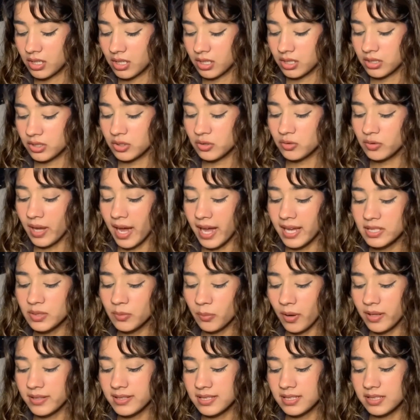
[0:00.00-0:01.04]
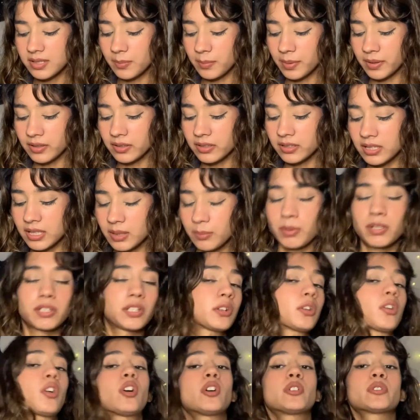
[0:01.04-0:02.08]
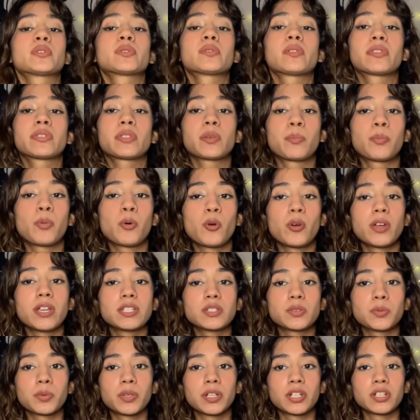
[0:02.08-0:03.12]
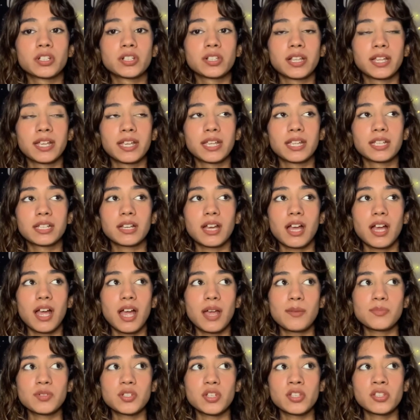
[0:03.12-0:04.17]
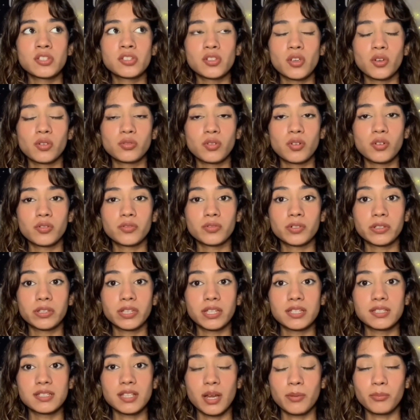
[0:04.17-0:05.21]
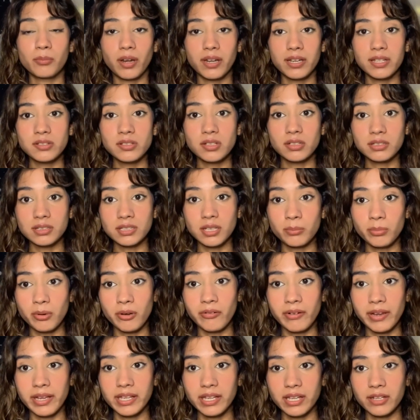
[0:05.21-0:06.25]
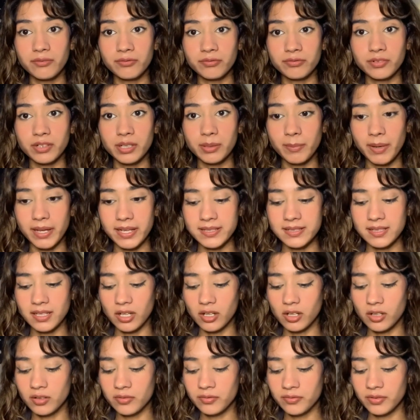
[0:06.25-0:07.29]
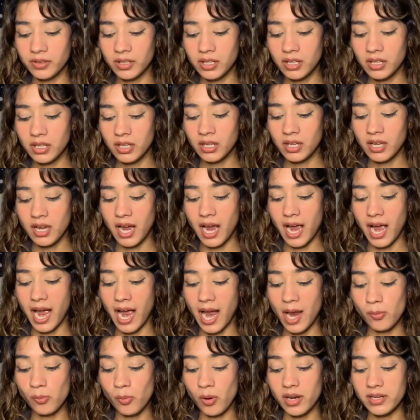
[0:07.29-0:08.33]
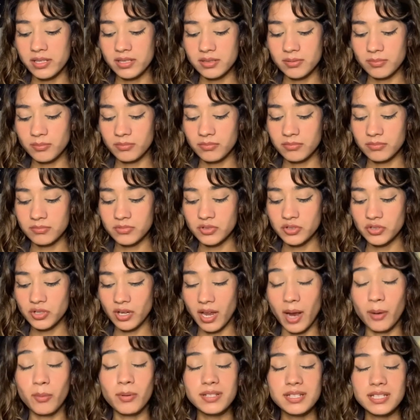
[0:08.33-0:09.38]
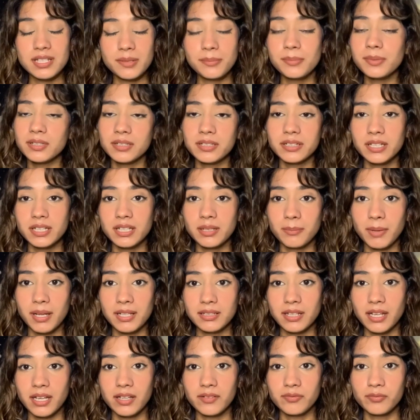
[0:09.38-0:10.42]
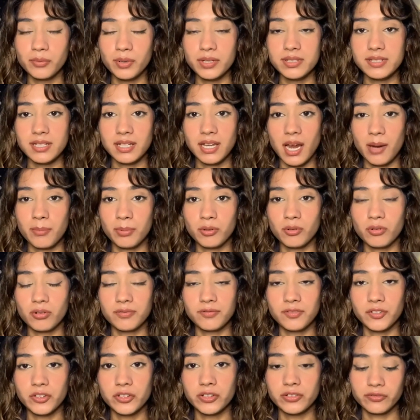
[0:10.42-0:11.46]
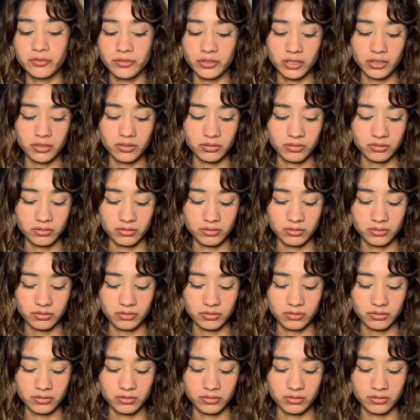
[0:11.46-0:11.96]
You guys want stability, but you're also at the point where you're like, I'm just so over this. I'm ready to liberate and free myself. I want stability in my life. What is the Capricorn feeling for you?